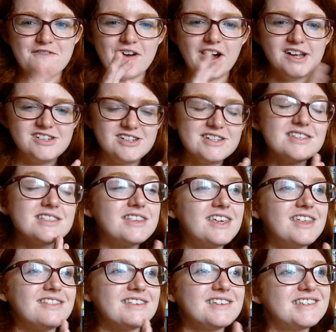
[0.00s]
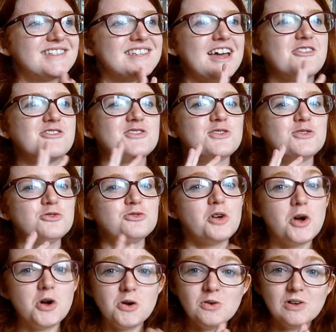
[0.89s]
I just think this sounds
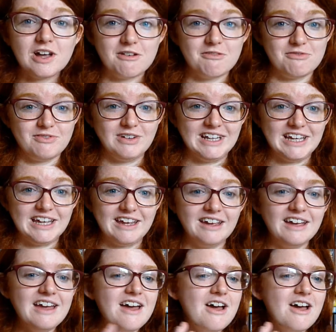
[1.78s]
so lovely,